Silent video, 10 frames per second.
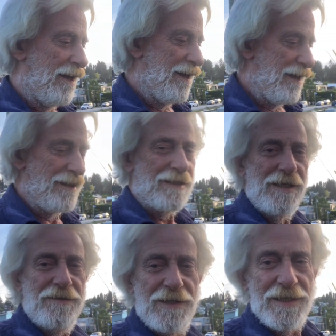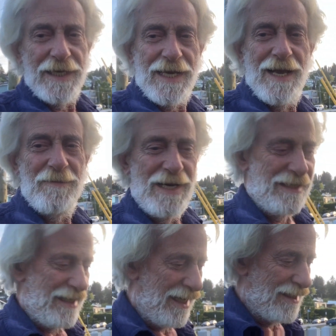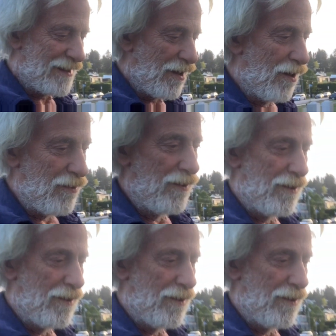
it's interesting how my days go.